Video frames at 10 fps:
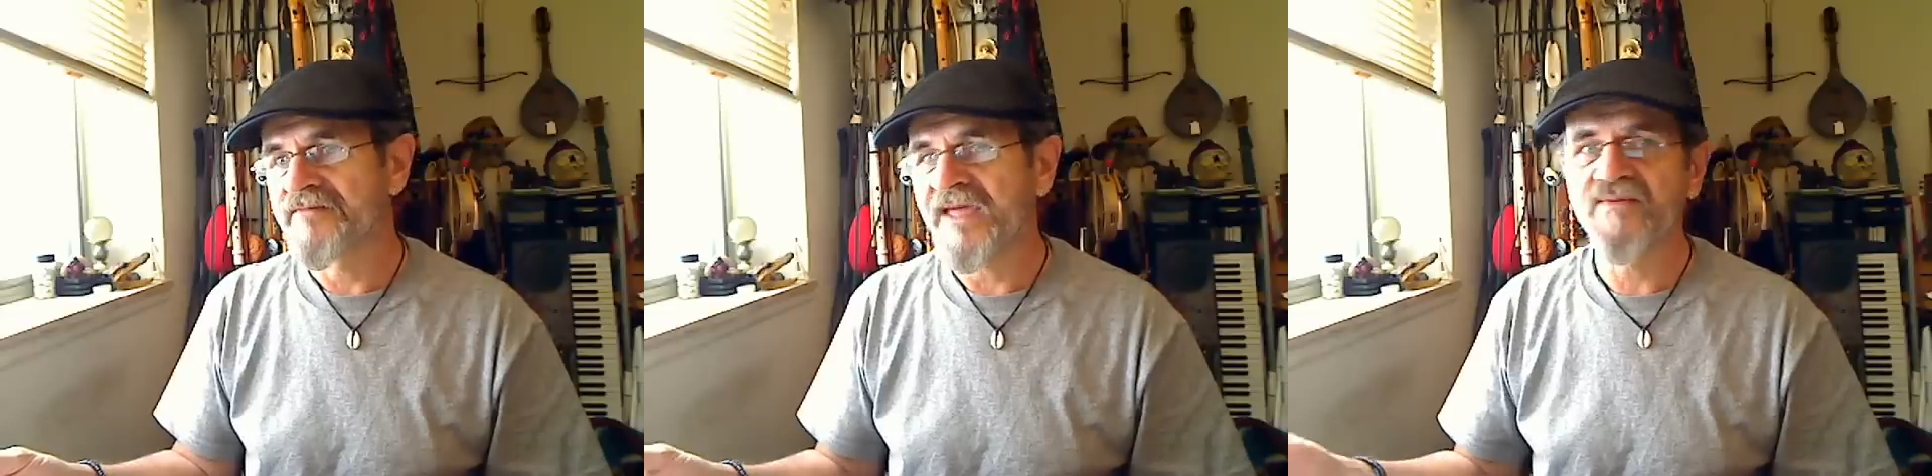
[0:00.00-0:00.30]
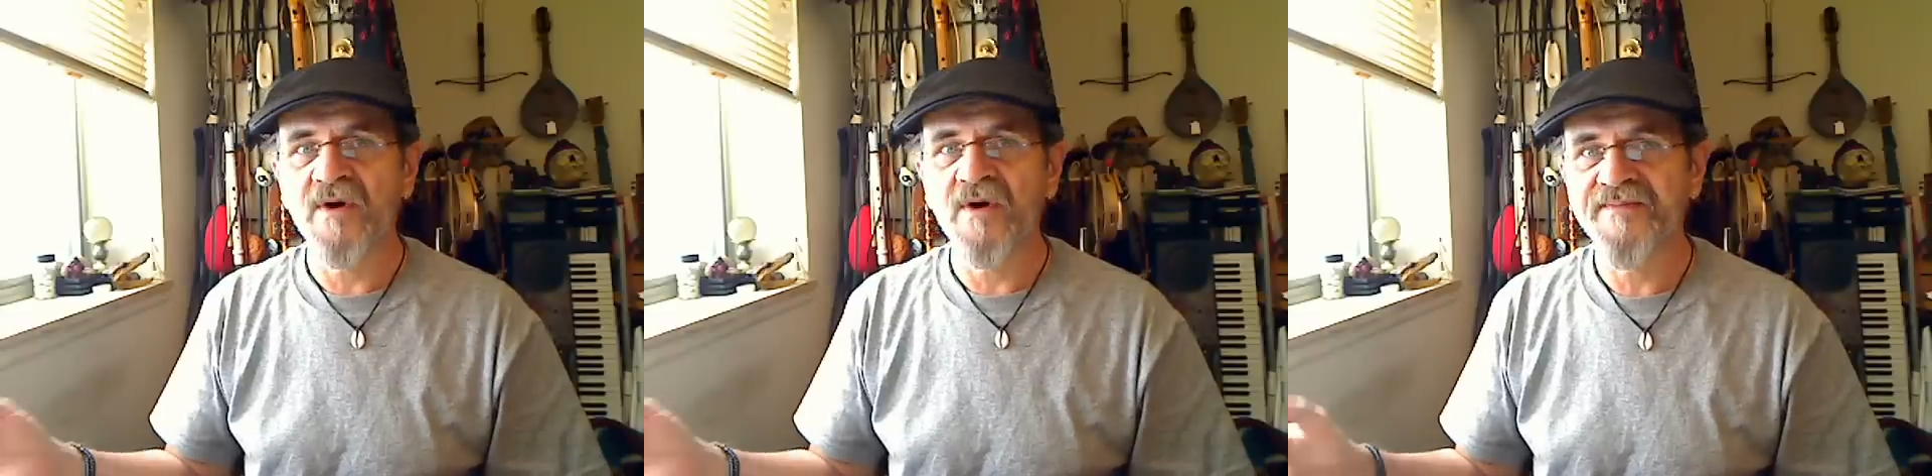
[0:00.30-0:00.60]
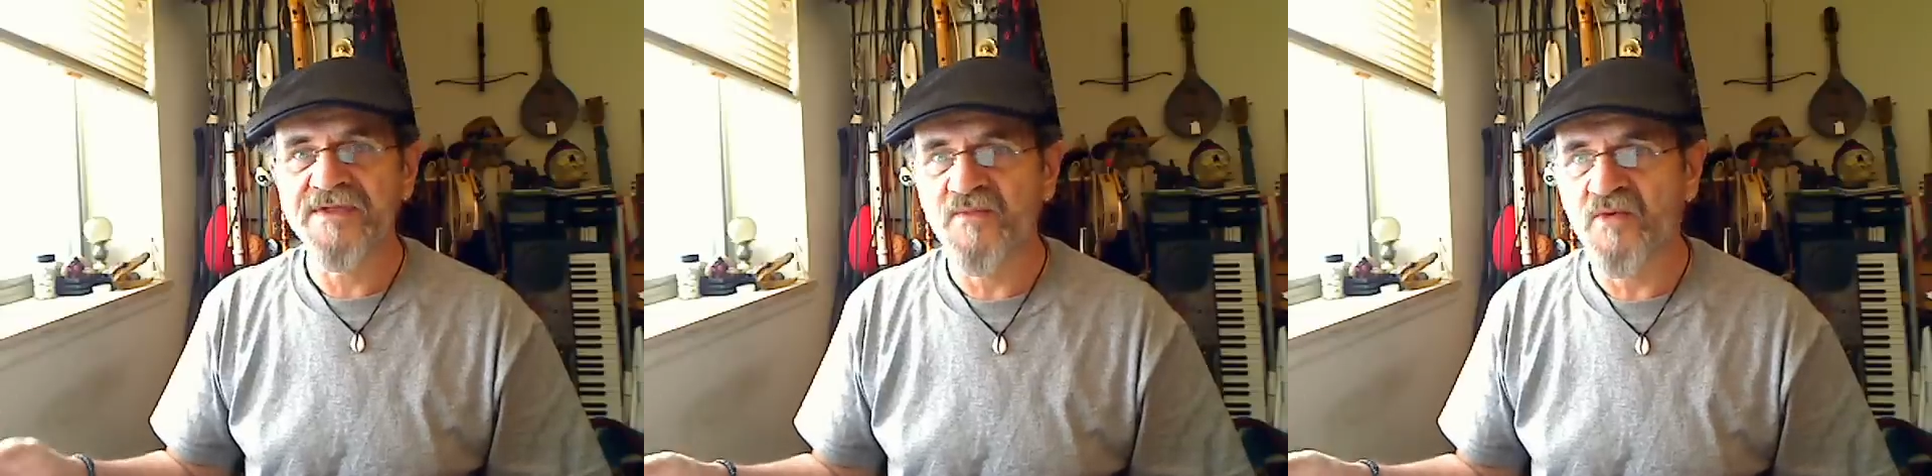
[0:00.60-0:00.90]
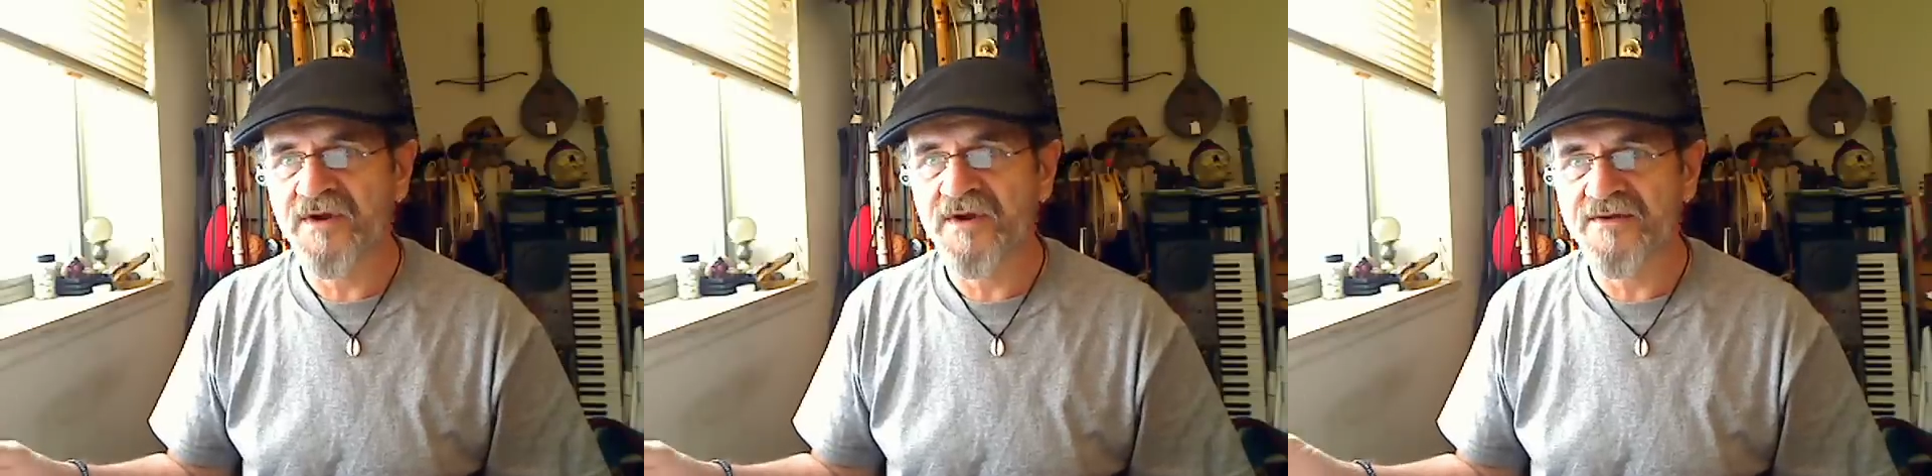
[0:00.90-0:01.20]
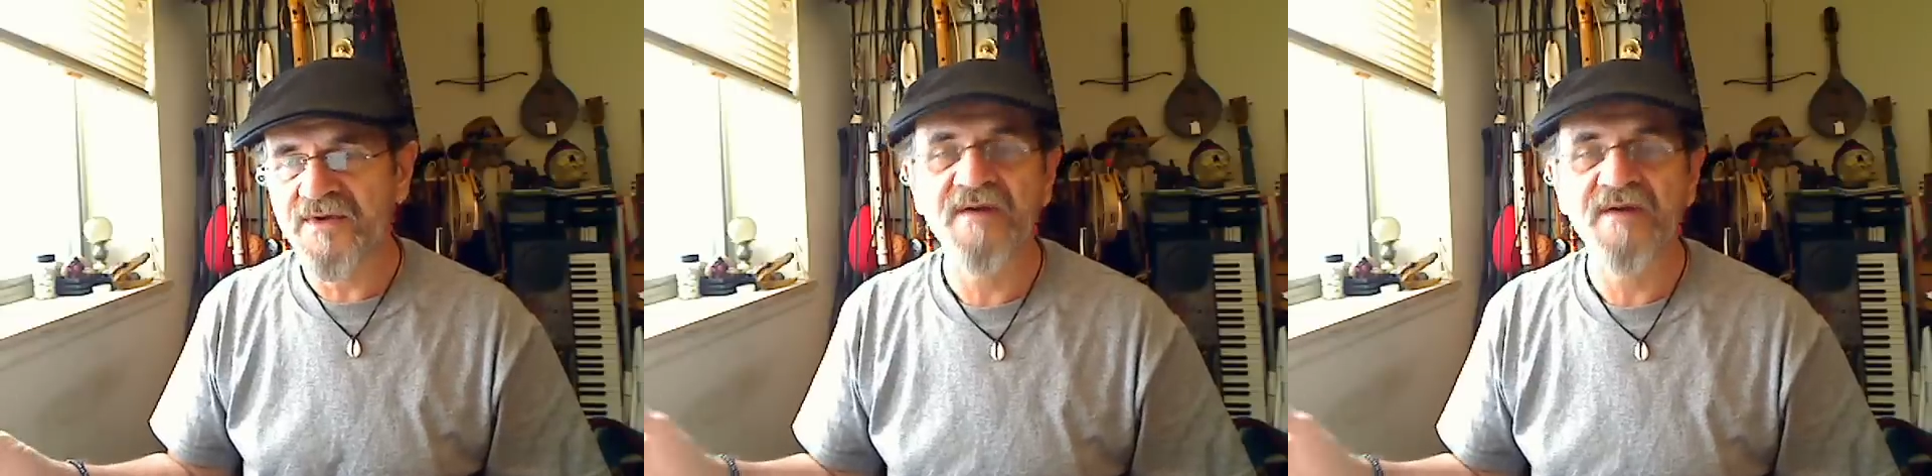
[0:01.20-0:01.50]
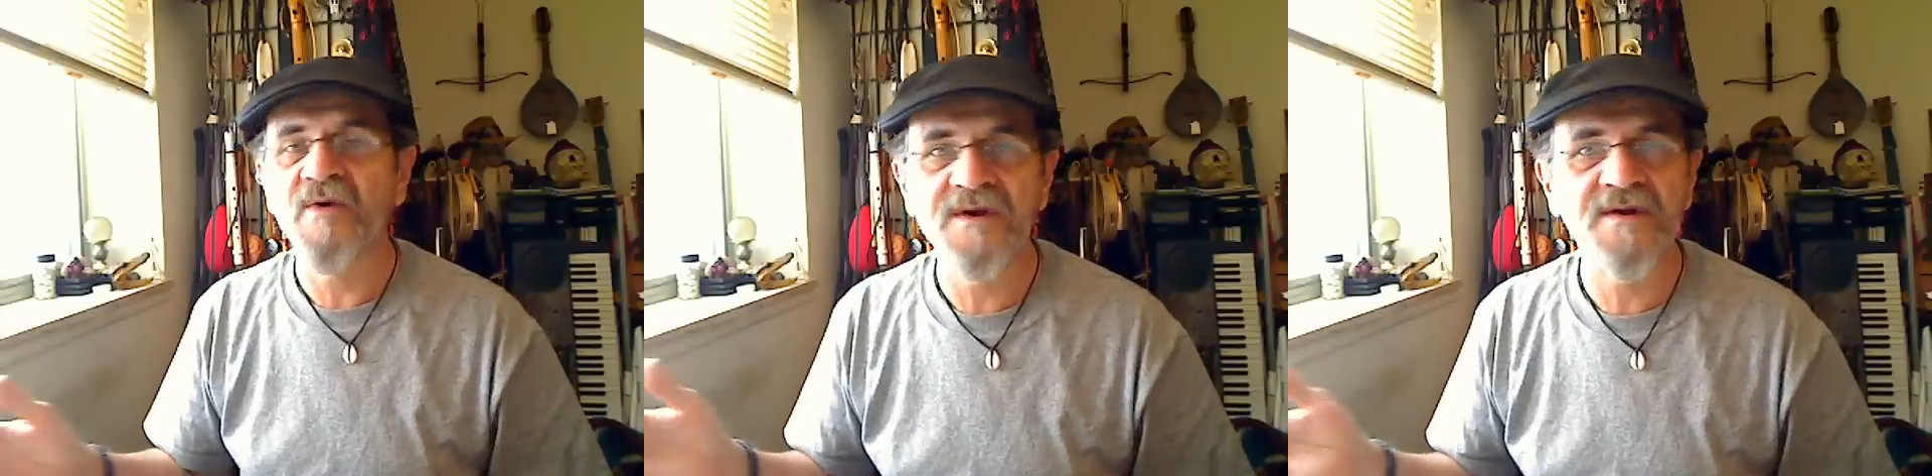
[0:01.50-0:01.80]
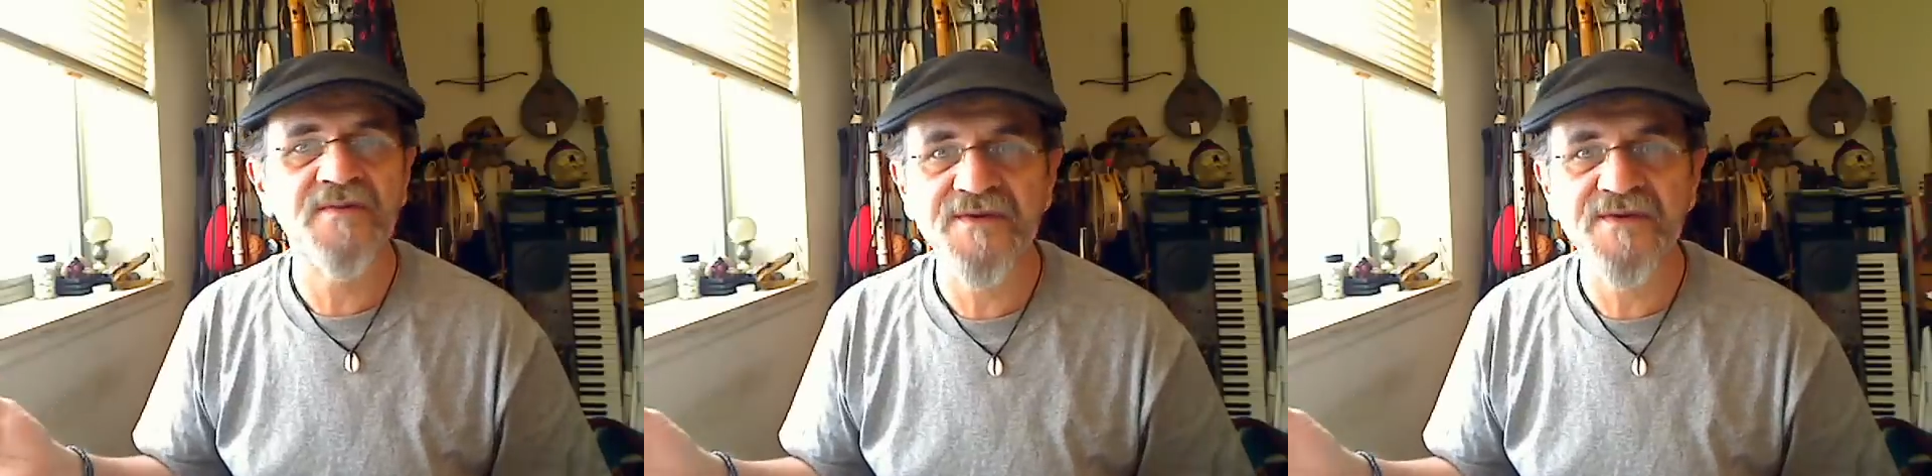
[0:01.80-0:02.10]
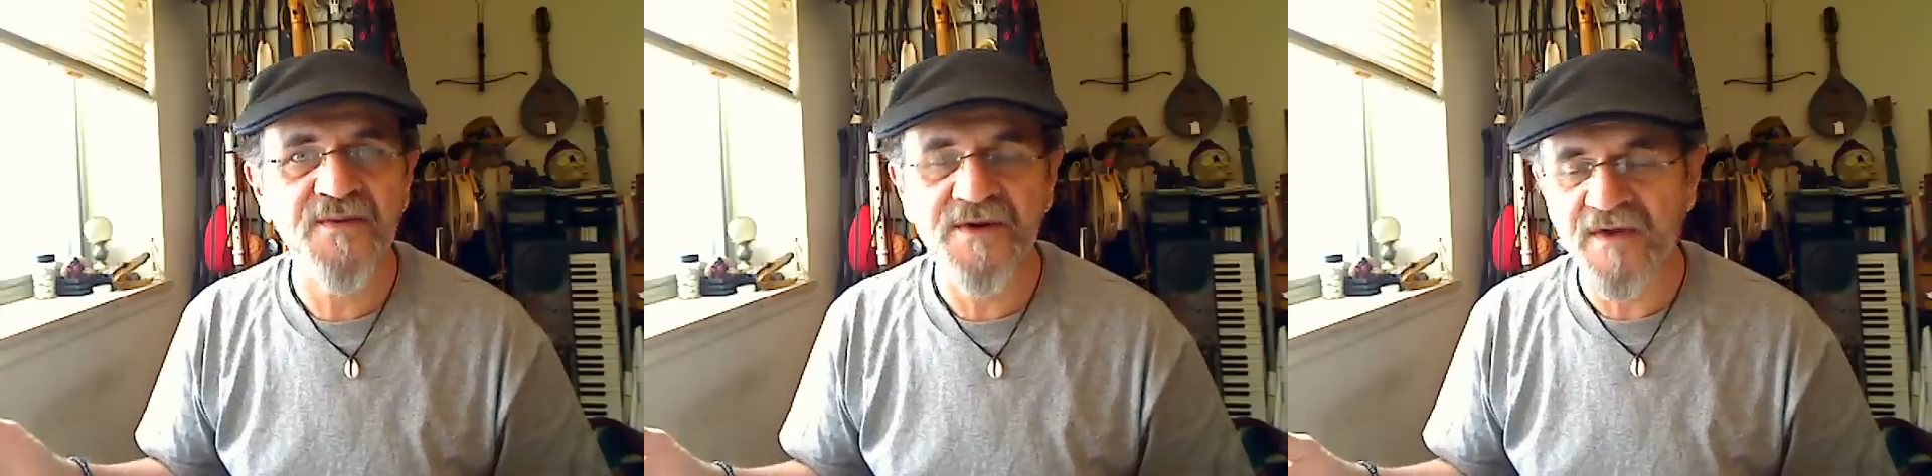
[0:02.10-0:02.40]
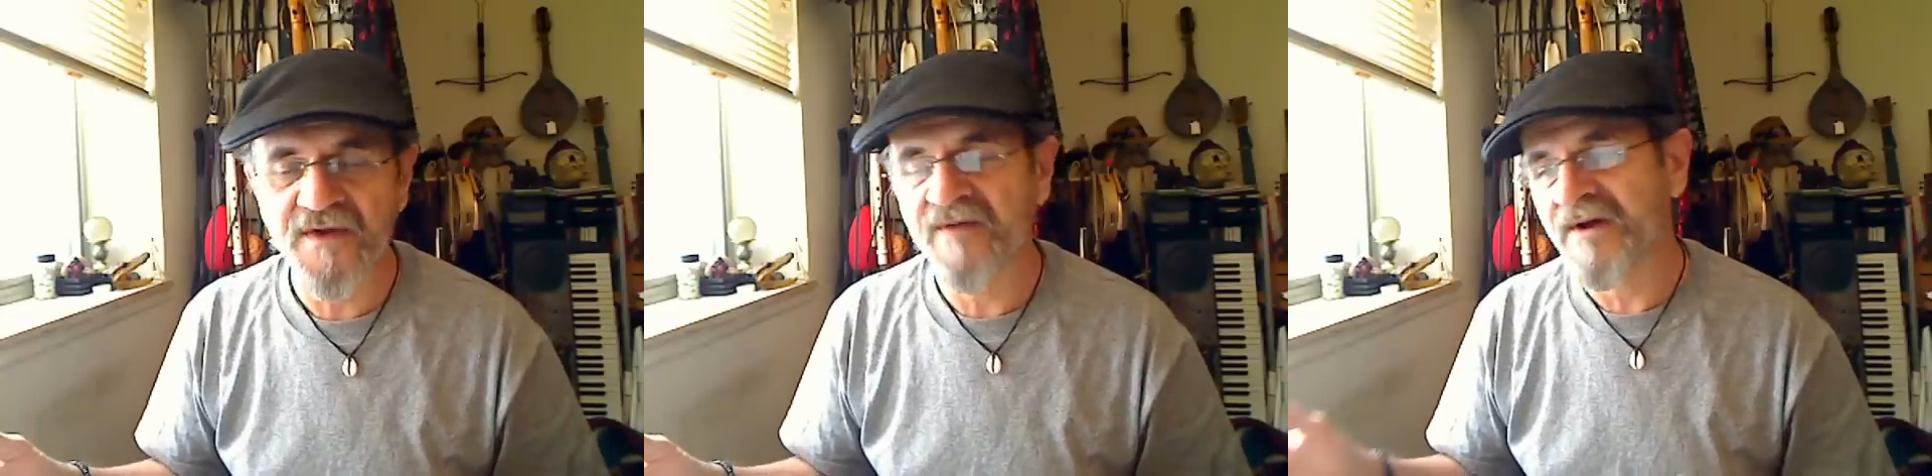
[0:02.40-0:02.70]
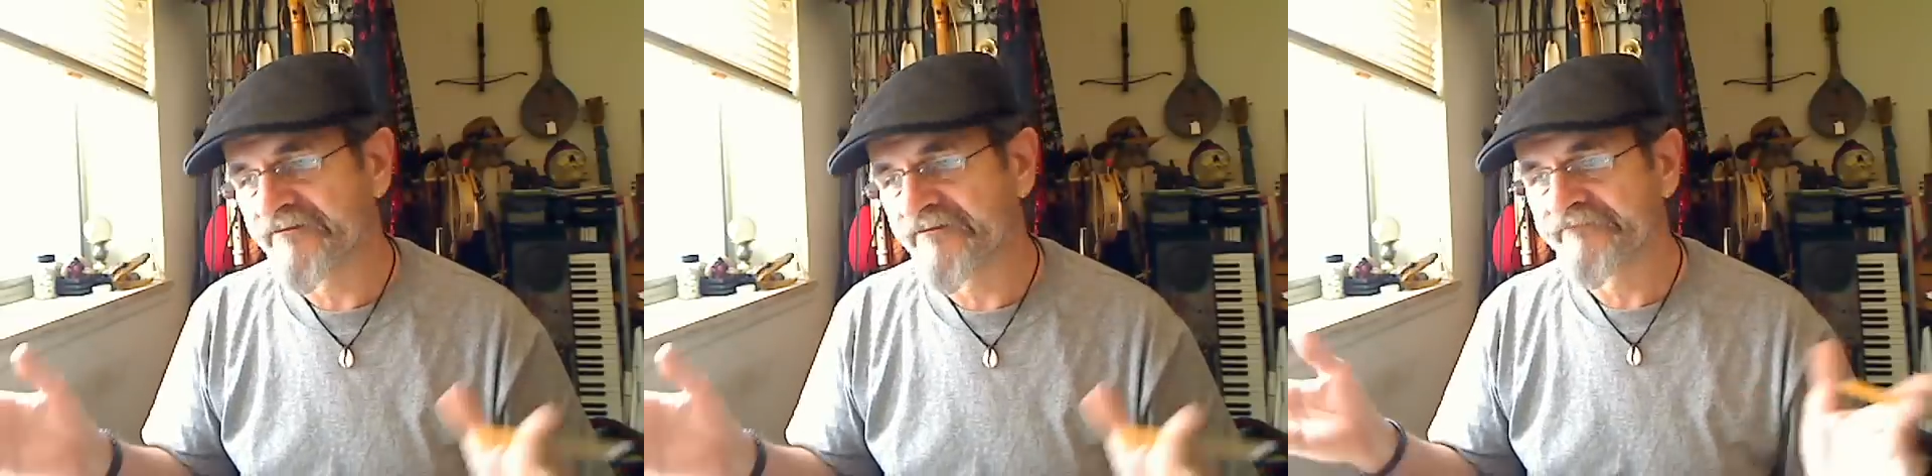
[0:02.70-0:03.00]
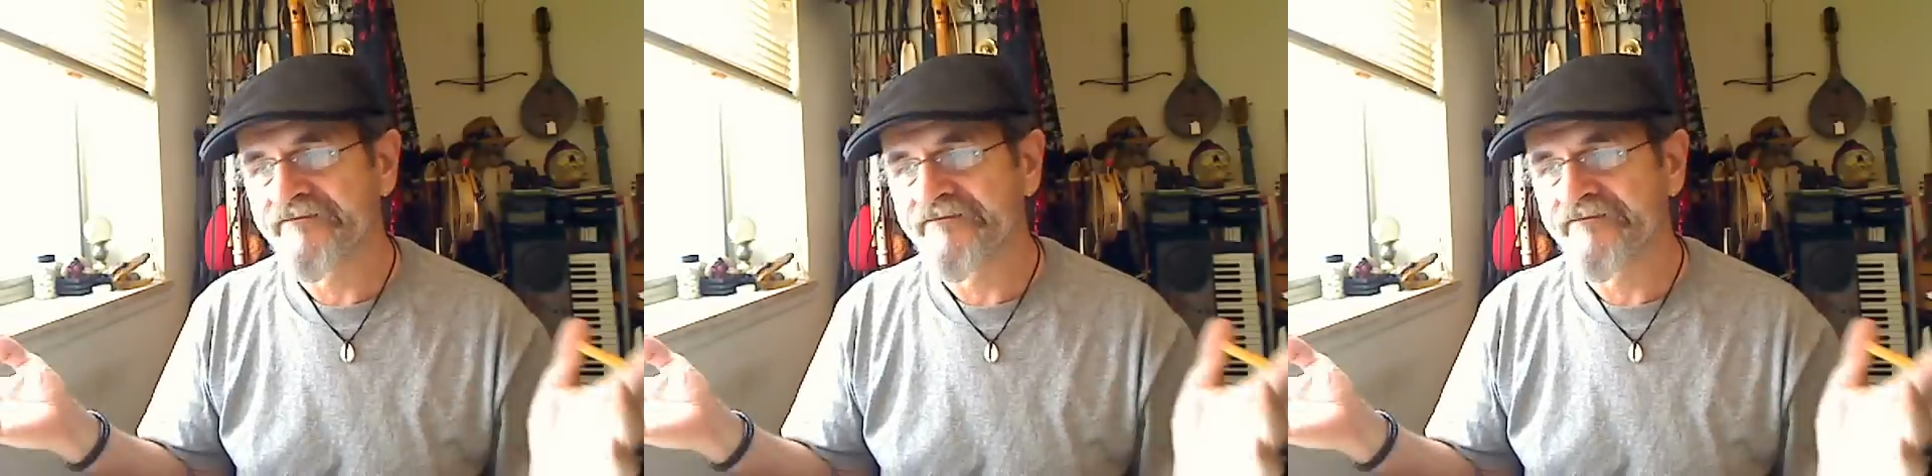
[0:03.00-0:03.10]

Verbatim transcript: have coffee in the morning and talk about whatever it is you want to talk about.